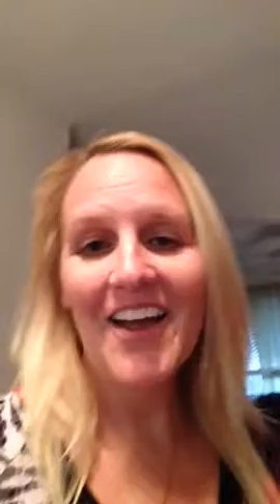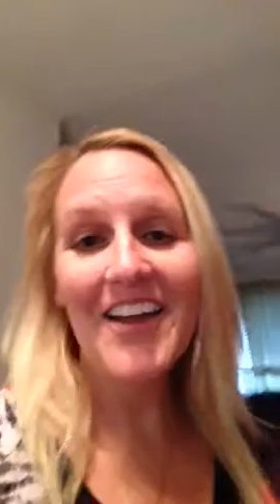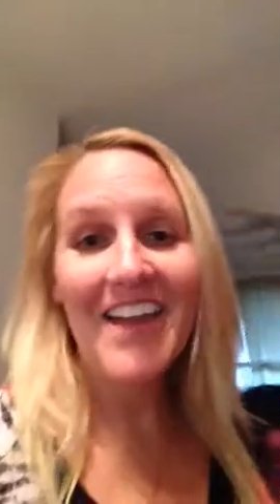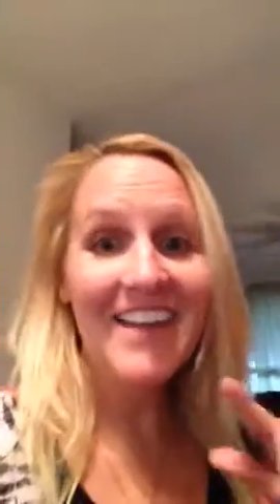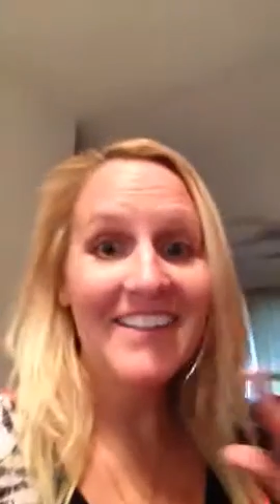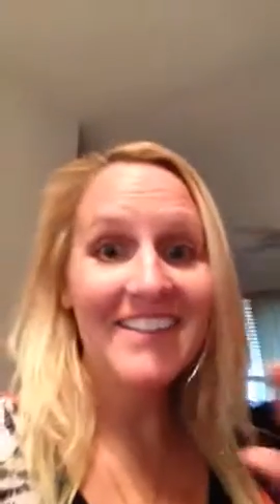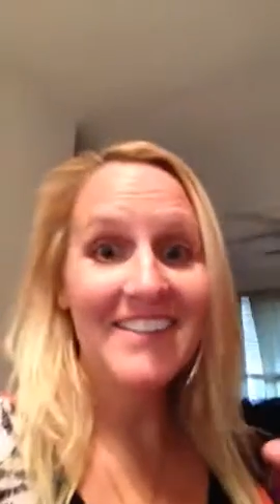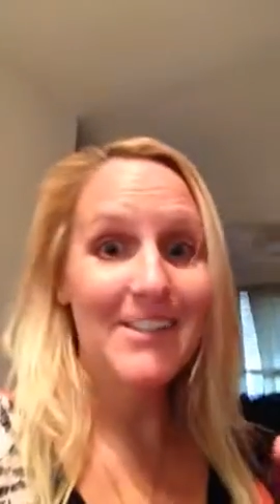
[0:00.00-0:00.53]

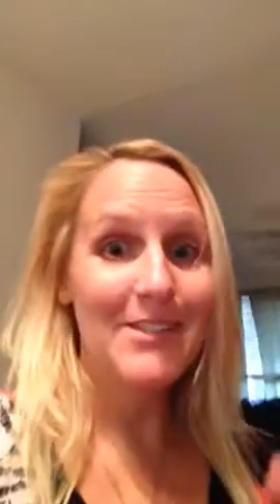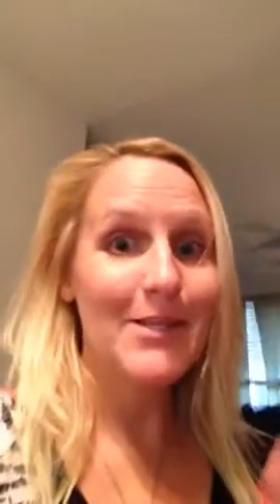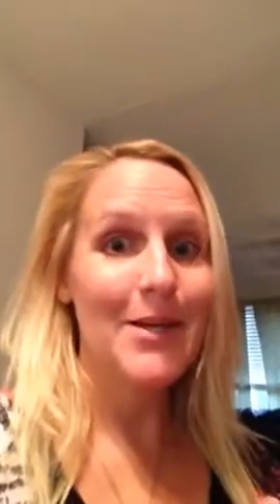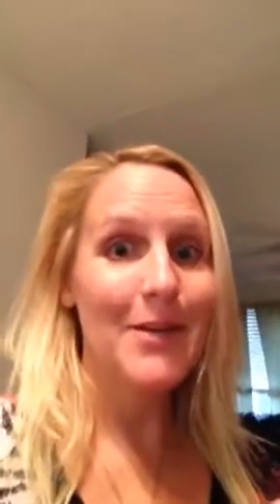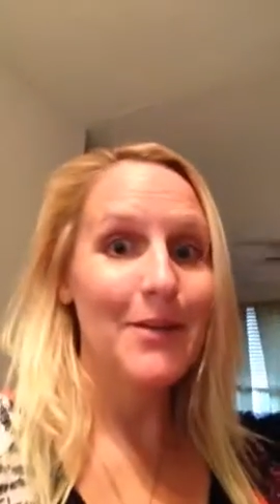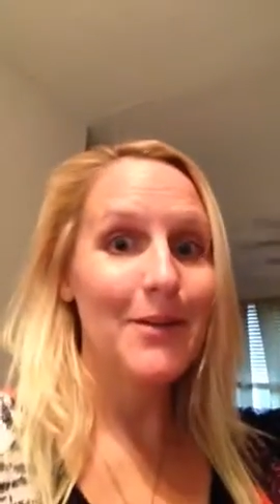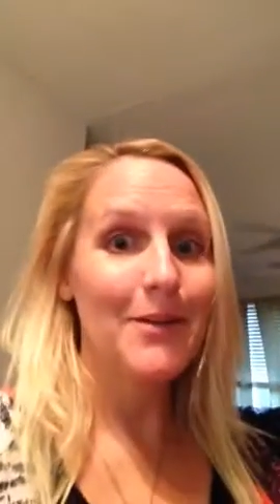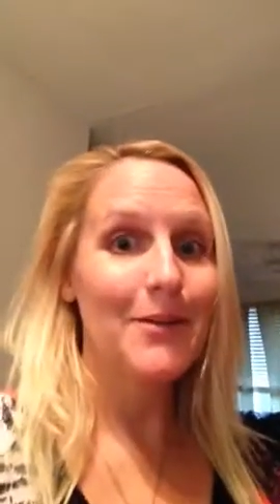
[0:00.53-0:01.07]
Okay,
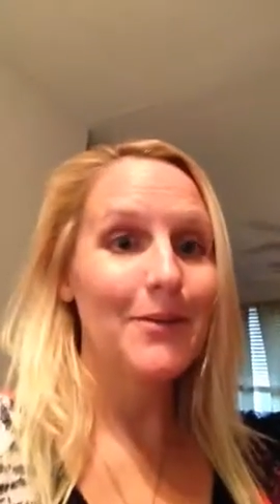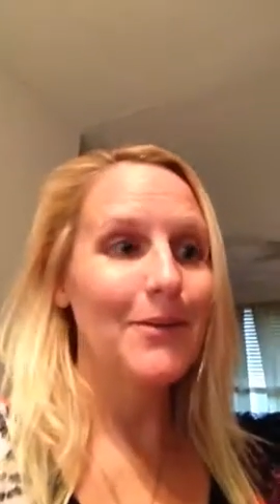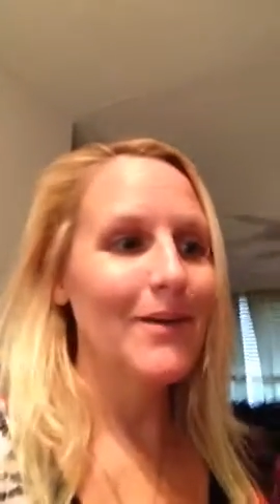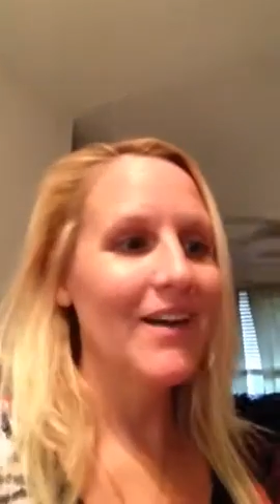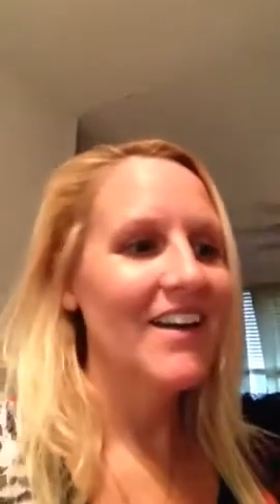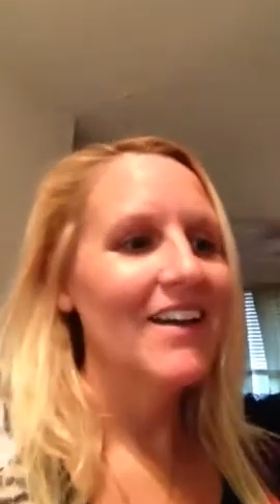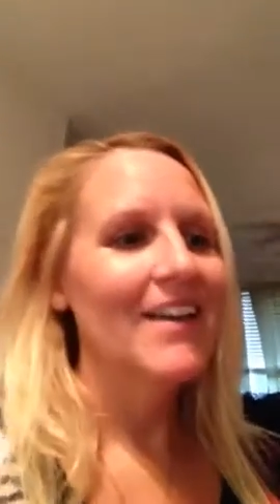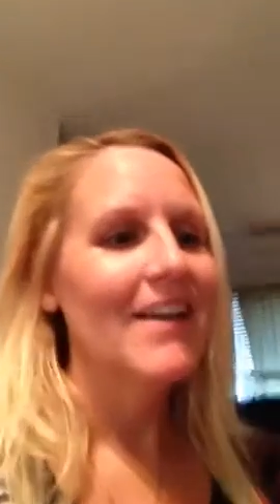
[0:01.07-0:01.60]
so
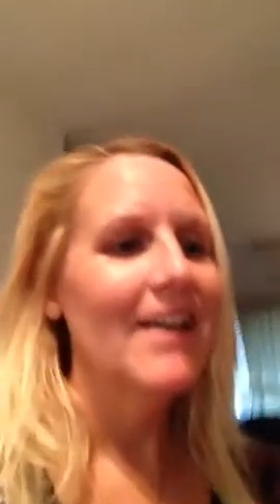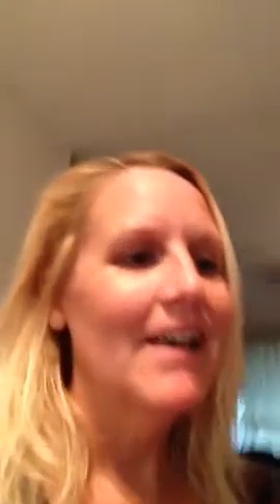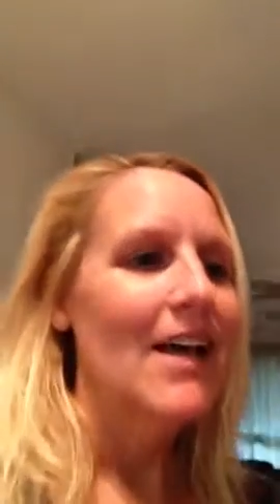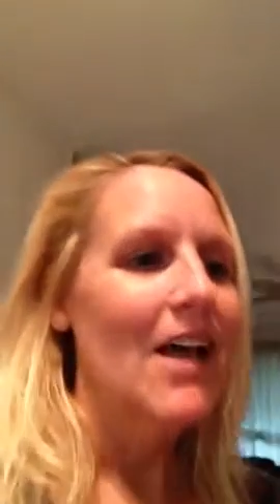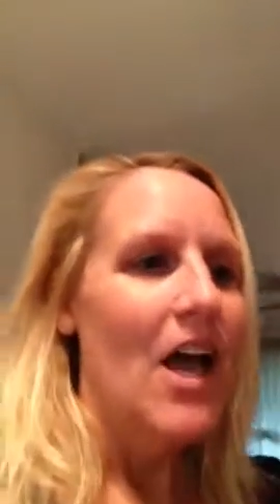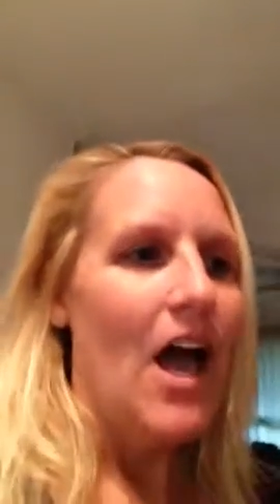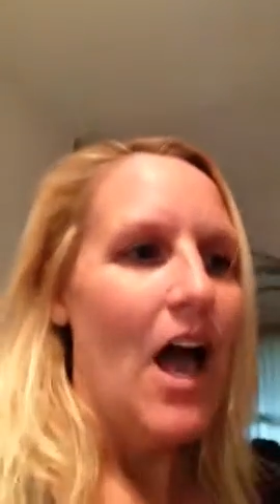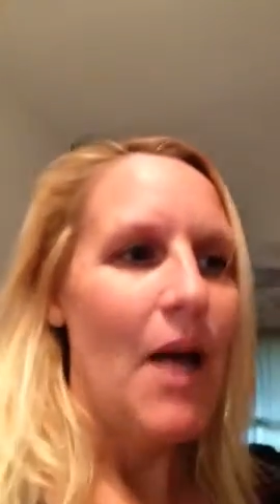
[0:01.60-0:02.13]

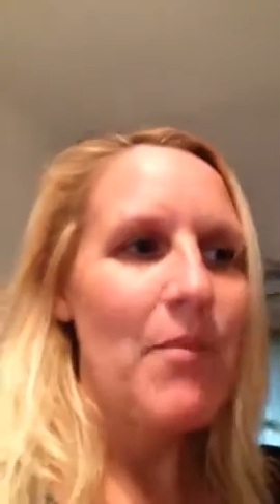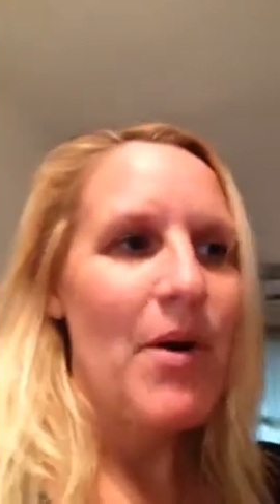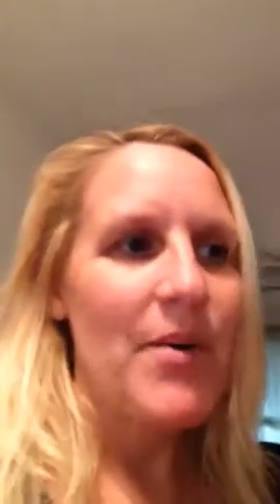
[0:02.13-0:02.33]
I'm